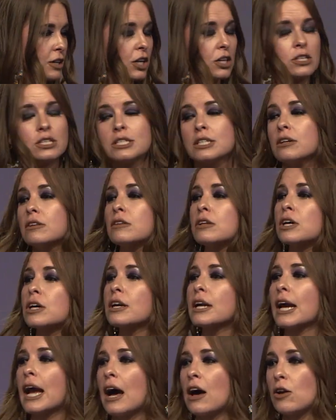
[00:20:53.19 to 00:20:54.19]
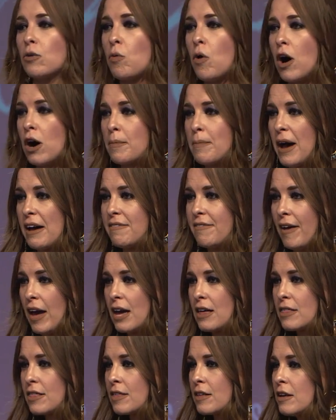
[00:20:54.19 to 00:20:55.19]
You're still learning how to walk by
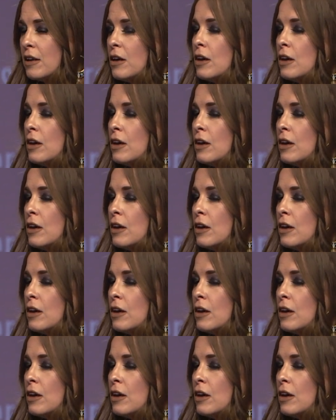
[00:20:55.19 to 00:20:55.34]
faith.